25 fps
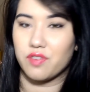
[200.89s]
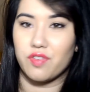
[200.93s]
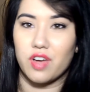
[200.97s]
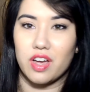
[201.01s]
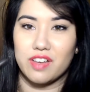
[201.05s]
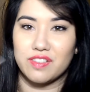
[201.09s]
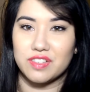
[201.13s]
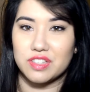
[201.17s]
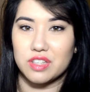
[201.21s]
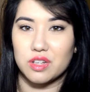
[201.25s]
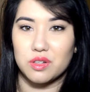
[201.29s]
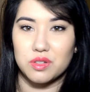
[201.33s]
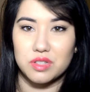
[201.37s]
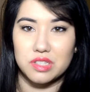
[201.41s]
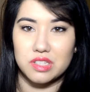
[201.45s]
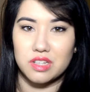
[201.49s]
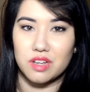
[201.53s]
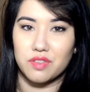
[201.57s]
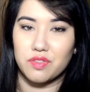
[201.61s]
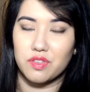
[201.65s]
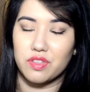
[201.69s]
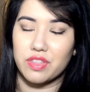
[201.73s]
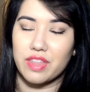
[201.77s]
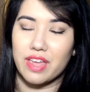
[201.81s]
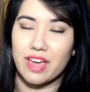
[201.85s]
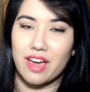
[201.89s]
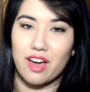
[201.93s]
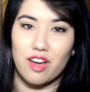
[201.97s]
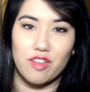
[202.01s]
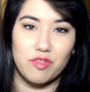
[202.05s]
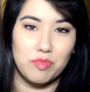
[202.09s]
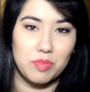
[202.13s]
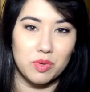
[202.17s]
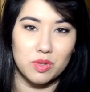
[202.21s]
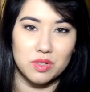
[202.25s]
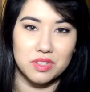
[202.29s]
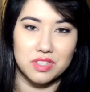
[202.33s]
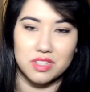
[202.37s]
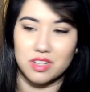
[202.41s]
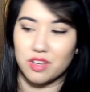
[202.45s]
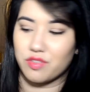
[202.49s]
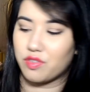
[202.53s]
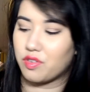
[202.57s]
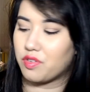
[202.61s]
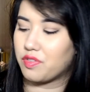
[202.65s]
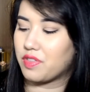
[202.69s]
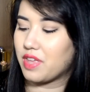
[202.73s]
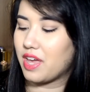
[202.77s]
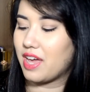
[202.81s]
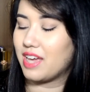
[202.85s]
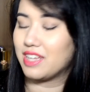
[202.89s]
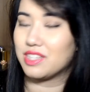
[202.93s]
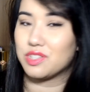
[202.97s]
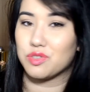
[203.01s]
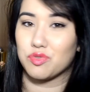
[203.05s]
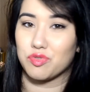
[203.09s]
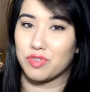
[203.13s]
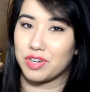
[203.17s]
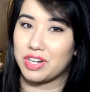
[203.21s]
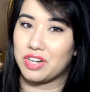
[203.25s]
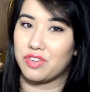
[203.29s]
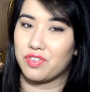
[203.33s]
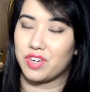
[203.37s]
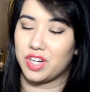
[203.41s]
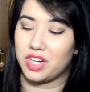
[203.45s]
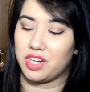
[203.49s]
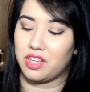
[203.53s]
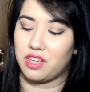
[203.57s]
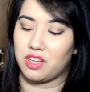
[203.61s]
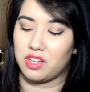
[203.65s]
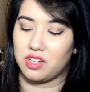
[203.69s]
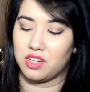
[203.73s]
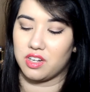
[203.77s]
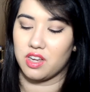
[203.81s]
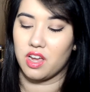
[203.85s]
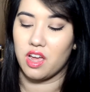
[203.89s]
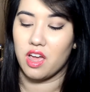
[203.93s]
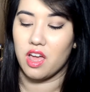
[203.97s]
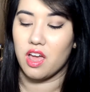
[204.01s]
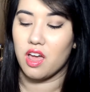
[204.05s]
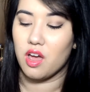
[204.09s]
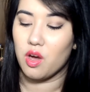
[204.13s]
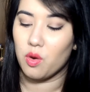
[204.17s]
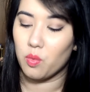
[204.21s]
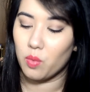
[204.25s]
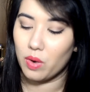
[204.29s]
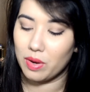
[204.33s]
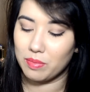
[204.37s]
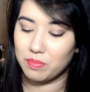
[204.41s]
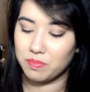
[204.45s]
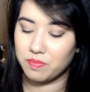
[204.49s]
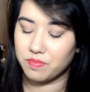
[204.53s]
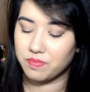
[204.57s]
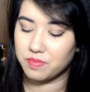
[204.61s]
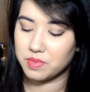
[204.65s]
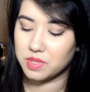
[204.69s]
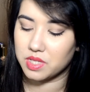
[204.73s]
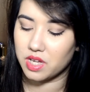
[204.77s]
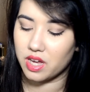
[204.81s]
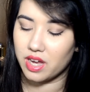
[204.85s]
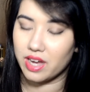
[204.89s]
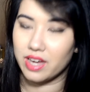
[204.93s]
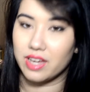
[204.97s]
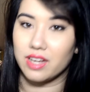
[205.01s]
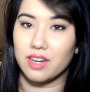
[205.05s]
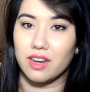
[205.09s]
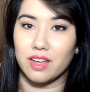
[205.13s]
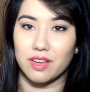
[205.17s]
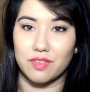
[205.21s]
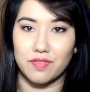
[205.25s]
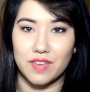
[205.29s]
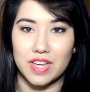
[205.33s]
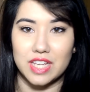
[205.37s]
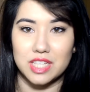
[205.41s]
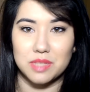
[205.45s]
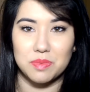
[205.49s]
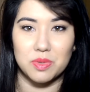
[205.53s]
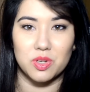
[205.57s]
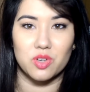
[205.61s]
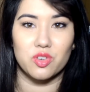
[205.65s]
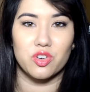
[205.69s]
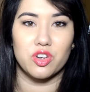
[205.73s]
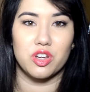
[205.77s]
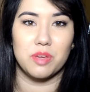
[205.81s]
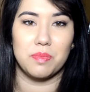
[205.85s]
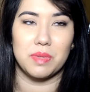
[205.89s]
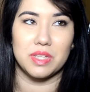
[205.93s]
I've sold stuff on there, I've bought stuff off there. It's a really, really good website, like Facebook group.